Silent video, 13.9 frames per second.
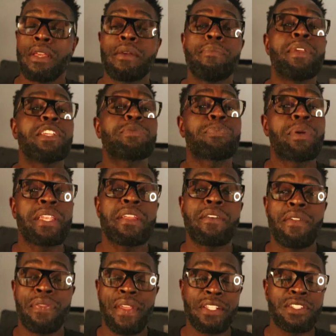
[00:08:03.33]
There's plenty of other
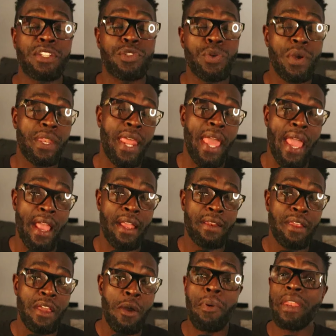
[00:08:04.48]
things that you can add,
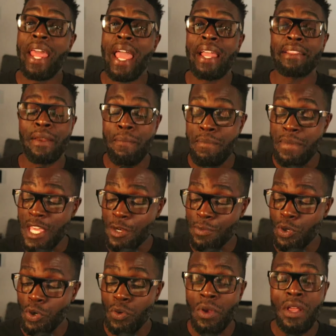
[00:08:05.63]
but at the
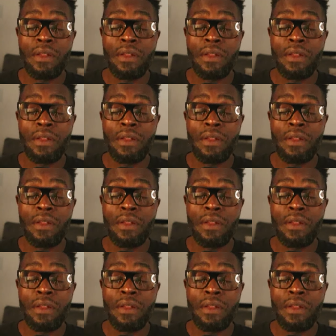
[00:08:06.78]
minimal,